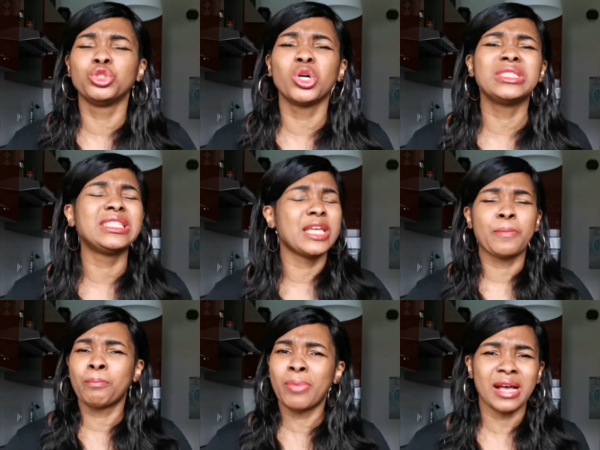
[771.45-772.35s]
You don't
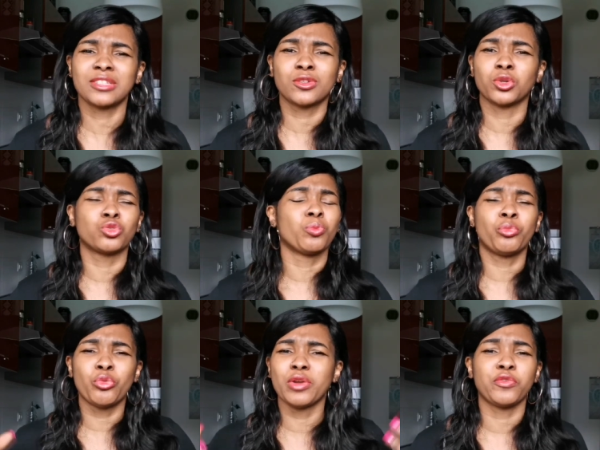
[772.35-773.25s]
need a pastor
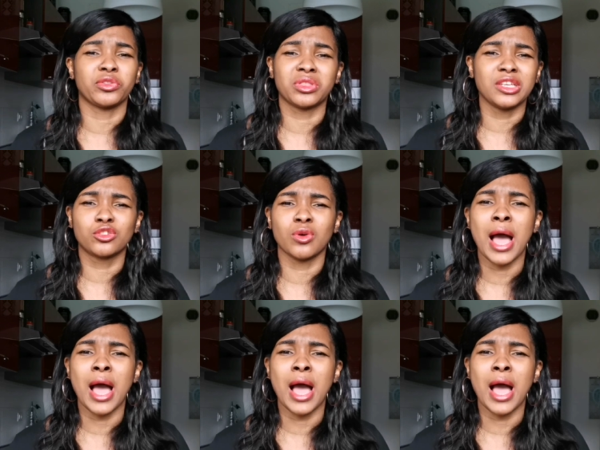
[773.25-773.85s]
to pray for things